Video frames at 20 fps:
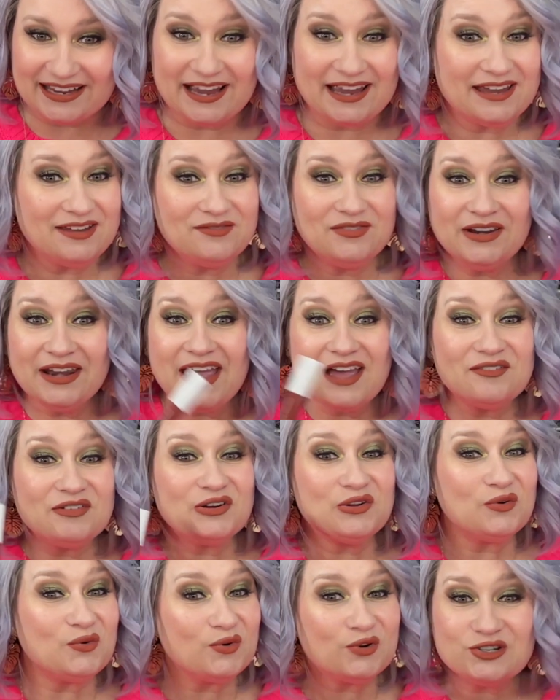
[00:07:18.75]
I even have an
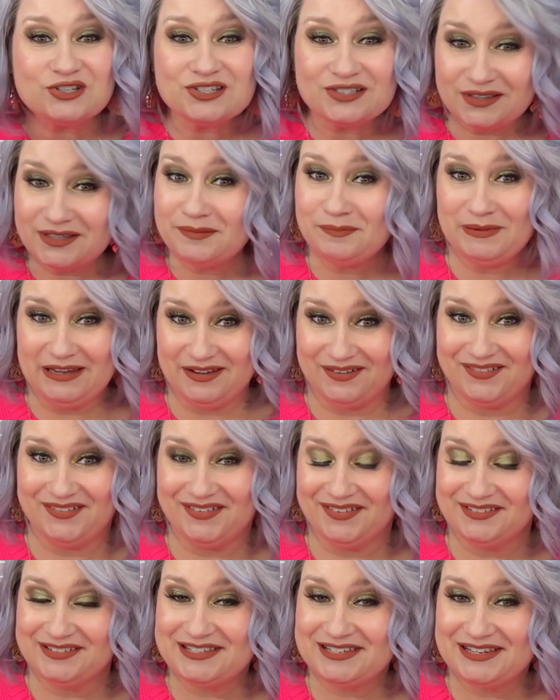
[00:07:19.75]
orange lippy
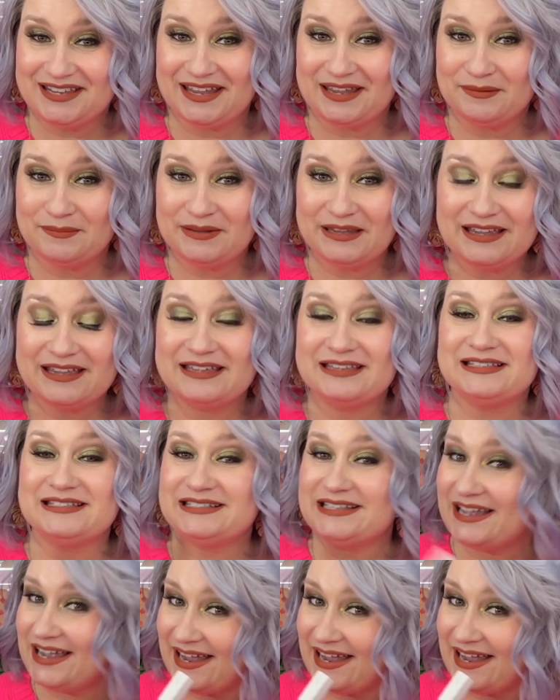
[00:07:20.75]
on today because